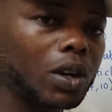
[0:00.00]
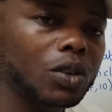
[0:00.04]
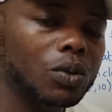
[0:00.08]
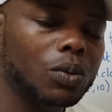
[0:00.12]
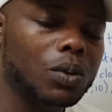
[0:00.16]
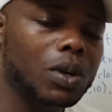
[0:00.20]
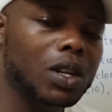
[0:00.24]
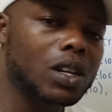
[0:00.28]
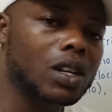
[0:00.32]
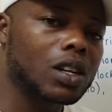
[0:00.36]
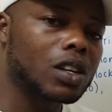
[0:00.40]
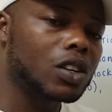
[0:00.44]
what
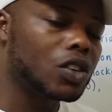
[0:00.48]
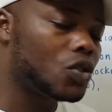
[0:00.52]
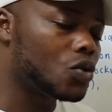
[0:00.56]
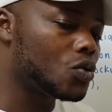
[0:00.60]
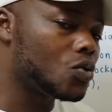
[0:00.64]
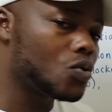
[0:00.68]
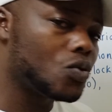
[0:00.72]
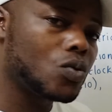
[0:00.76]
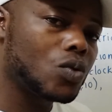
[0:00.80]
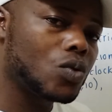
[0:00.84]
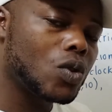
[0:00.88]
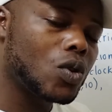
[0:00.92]
we need
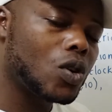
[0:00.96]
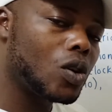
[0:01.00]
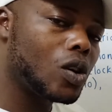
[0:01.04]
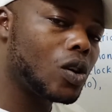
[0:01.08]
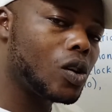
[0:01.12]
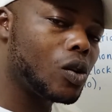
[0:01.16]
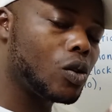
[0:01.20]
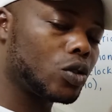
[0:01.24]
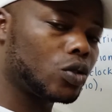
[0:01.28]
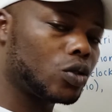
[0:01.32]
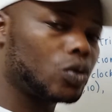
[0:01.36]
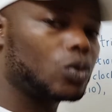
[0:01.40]
to
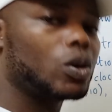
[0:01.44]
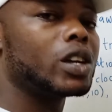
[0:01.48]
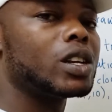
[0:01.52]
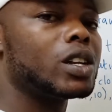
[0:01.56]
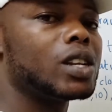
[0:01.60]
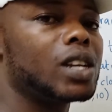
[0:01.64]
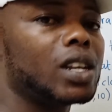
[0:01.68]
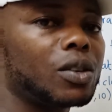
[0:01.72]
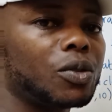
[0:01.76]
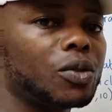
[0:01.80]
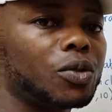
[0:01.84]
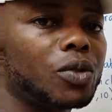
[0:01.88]
also
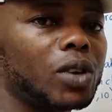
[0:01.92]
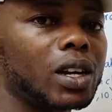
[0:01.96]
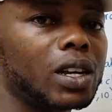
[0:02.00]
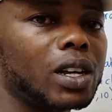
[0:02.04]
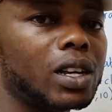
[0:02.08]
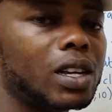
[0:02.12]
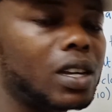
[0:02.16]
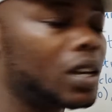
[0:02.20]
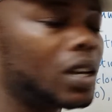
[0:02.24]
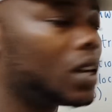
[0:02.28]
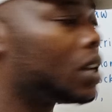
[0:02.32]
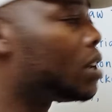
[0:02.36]
identify
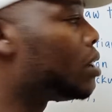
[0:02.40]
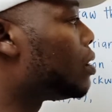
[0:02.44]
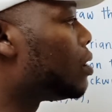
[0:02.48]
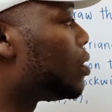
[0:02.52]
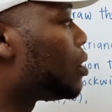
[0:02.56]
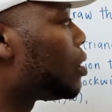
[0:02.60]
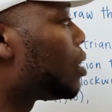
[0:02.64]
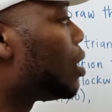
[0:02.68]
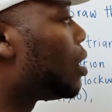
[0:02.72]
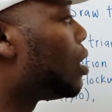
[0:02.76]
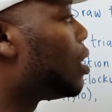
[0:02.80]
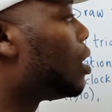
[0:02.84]
here
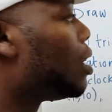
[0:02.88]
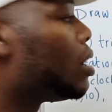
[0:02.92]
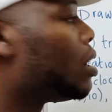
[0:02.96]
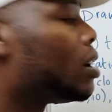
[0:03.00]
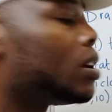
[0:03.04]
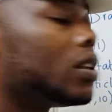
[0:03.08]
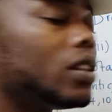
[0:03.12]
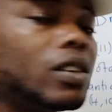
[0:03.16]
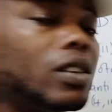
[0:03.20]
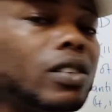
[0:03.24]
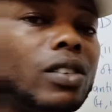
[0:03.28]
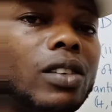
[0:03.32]
is
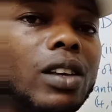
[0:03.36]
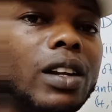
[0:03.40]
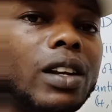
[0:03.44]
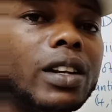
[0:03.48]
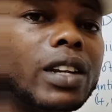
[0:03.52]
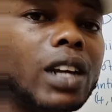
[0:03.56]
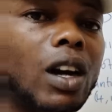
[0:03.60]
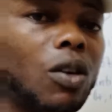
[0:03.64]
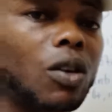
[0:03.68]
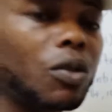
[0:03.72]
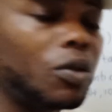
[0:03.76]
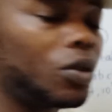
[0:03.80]
the
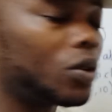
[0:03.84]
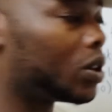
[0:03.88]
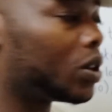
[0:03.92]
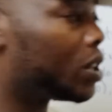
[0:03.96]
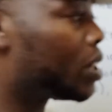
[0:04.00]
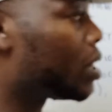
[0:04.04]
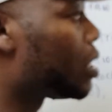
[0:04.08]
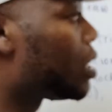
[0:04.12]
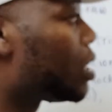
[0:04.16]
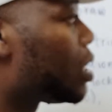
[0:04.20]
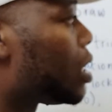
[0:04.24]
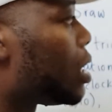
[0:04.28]
center of
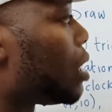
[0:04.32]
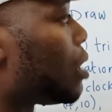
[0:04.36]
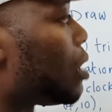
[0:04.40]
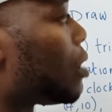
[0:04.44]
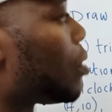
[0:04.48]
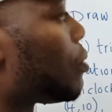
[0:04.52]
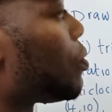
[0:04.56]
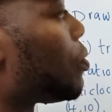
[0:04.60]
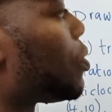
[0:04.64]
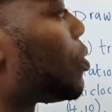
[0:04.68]
rotation.